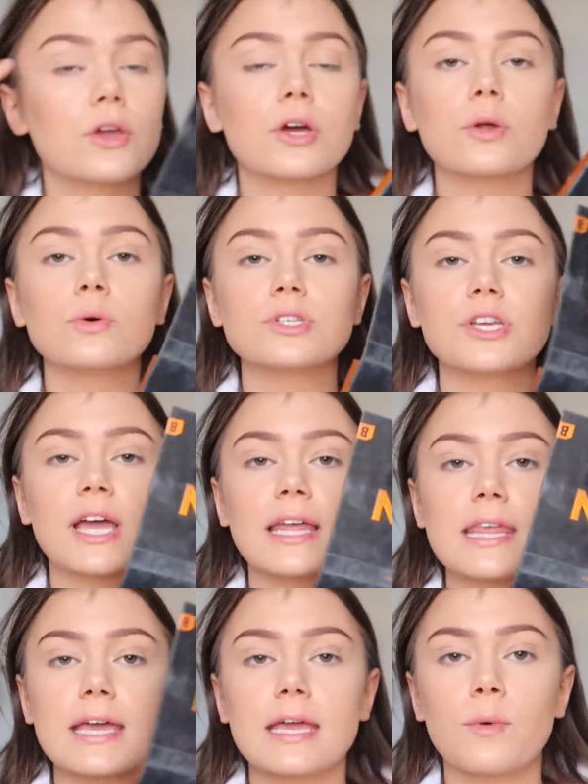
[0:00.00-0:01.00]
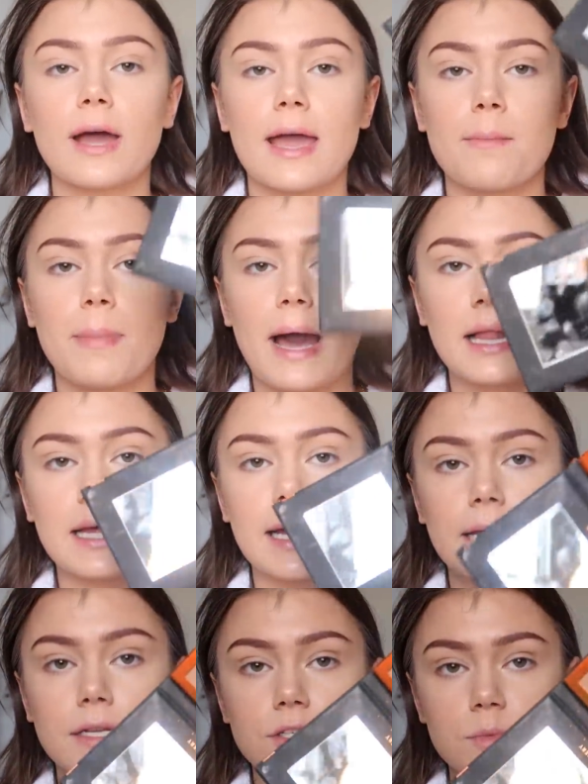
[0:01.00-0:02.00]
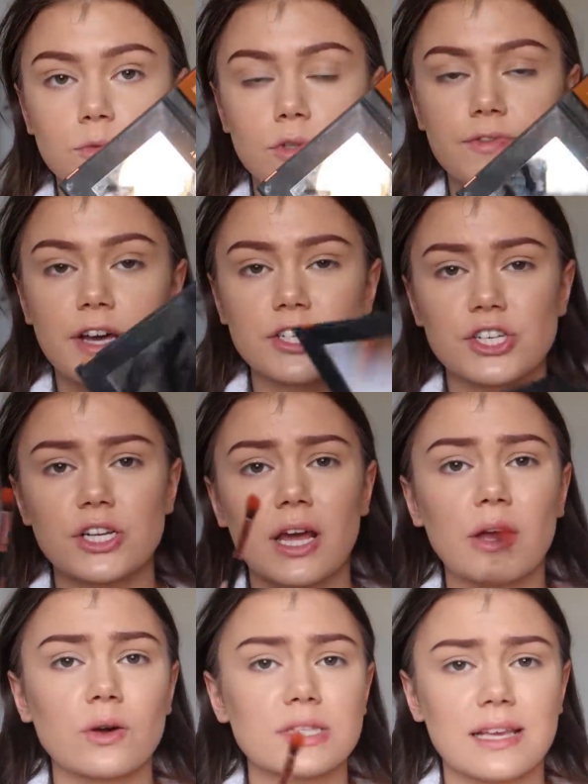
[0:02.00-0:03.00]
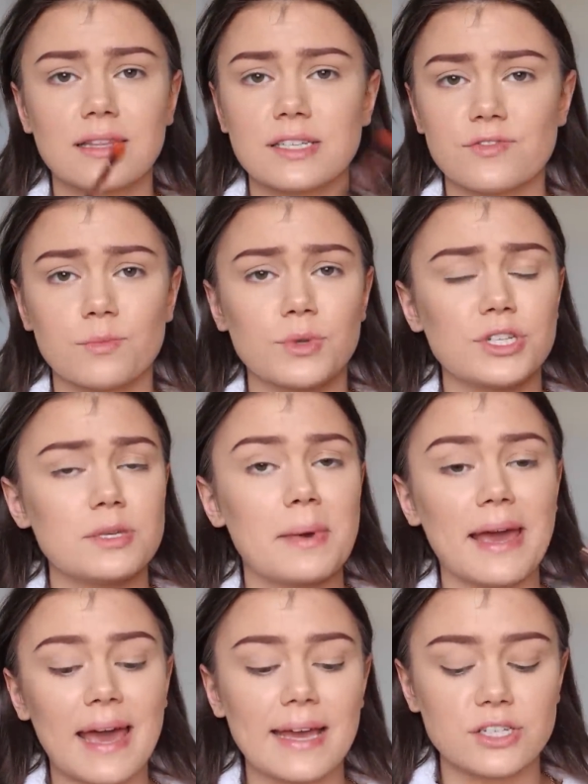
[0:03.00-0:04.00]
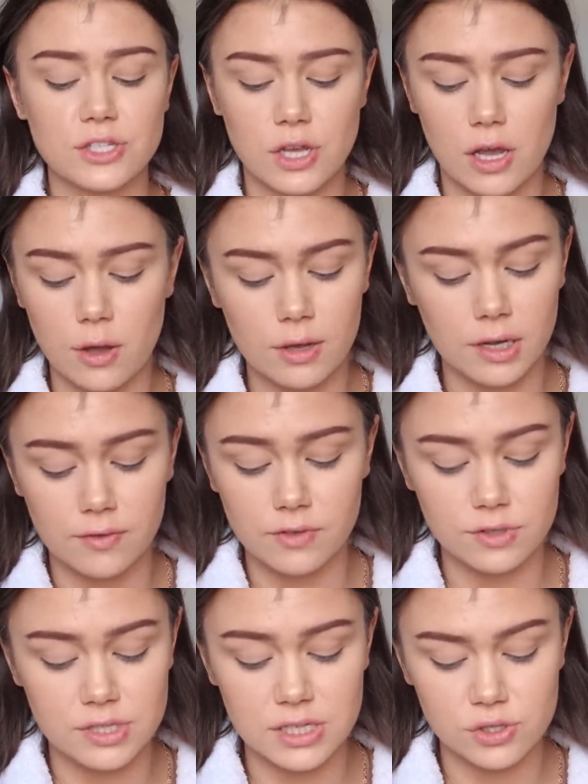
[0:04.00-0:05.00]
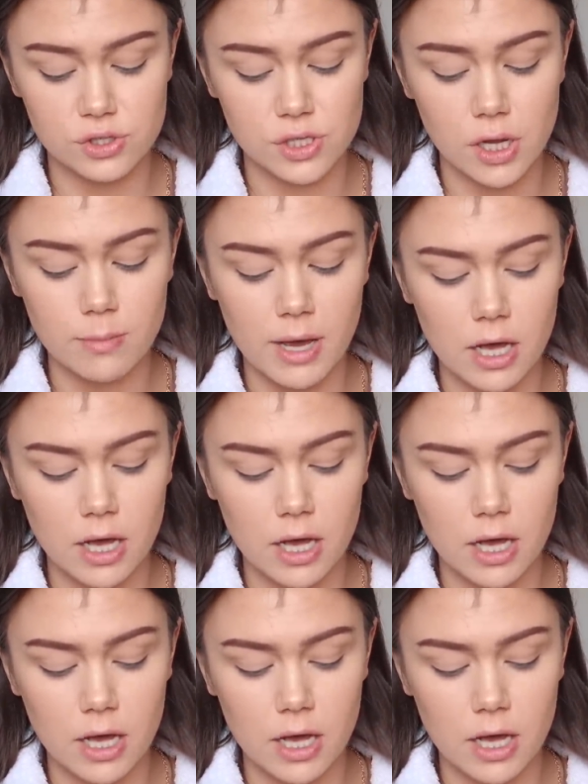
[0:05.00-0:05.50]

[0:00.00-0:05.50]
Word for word: You can also get the EYN palette in a smaller version. I got sent this from Beauty Bay ages ago and I've used it so